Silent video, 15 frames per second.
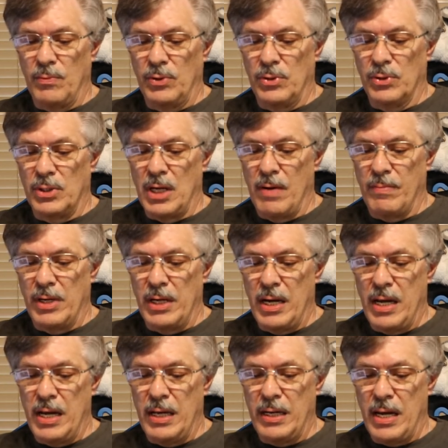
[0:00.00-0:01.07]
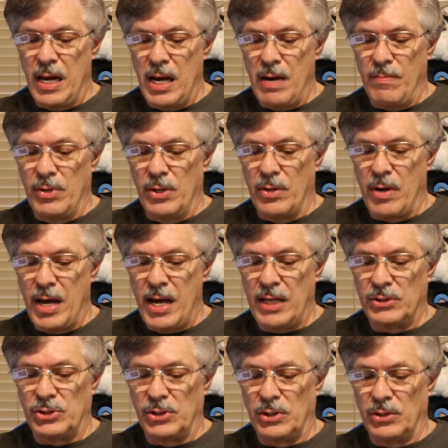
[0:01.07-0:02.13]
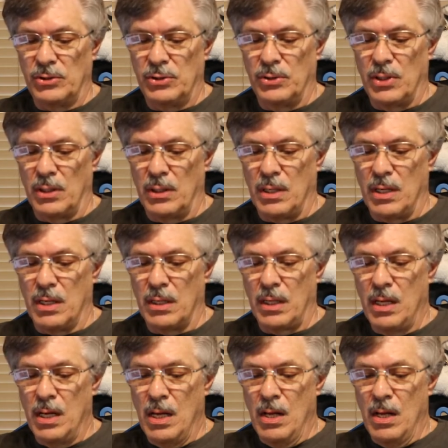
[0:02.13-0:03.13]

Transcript: With your dominant hand, hammer your hatchet into the log